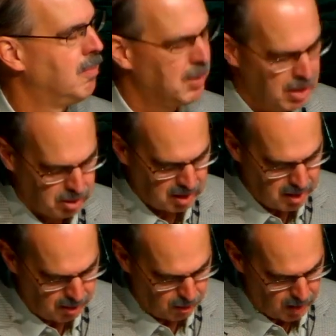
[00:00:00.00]
But there's
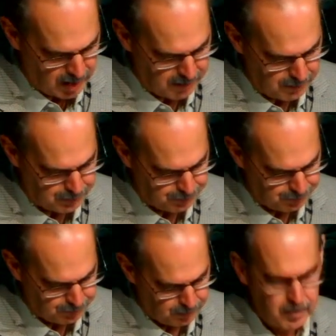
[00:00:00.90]
another way
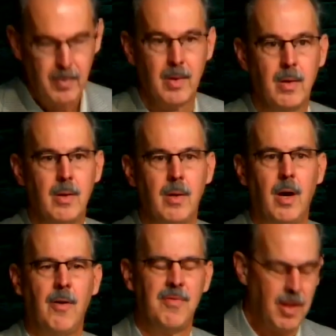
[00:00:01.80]

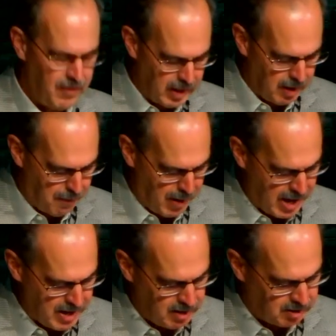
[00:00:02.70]
of living at a
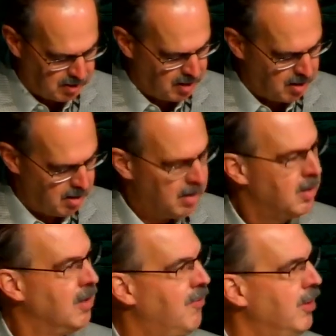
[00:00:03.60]
pace that
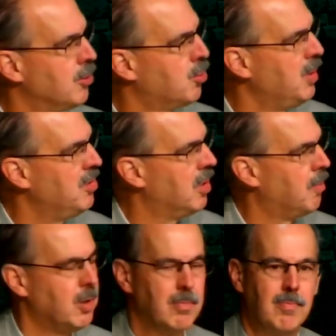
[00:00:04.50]
feels
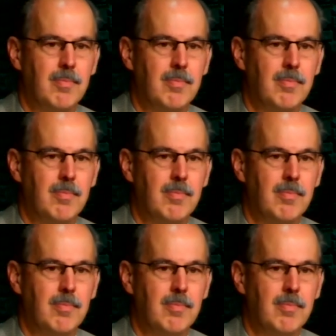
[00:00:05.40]
reasonable